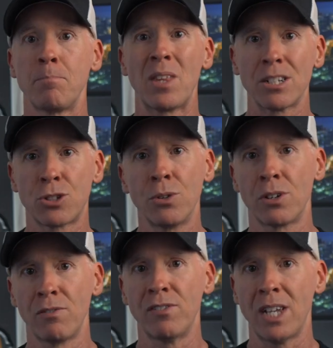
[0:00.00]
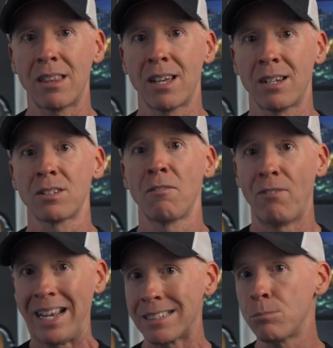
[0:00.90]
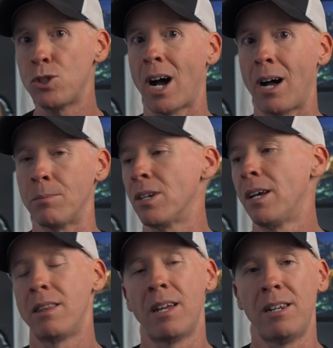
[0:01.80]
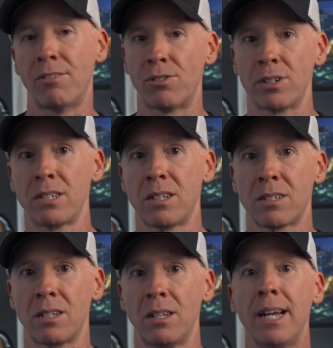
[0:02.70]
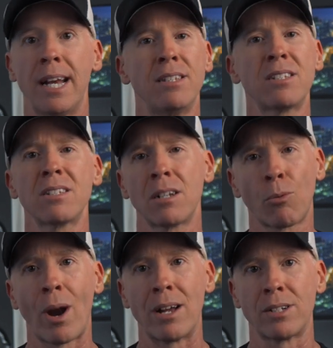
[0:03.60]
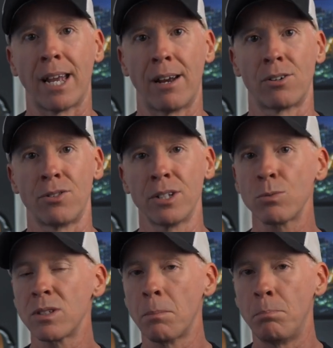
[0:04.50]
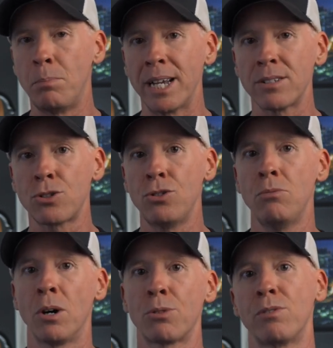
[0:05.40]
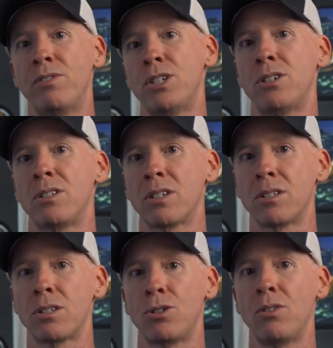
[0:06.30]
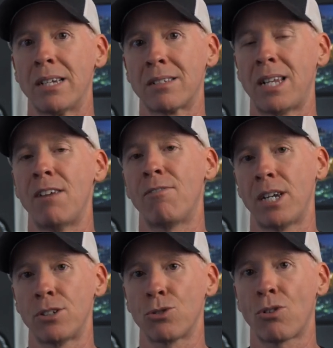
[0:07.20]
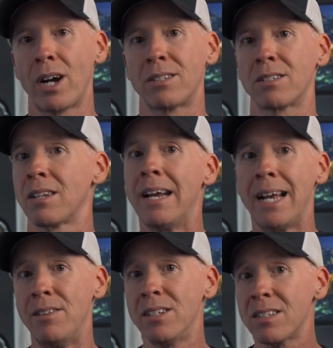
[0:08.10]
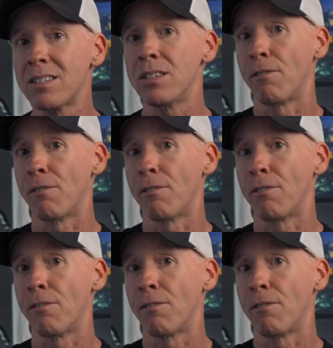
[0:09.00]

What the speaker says: that is 258,000 phantom jobs that never existed. And this isn't a rounding error. This was the biggest 2-month revision since the 2008 financial crisis. And this isn't the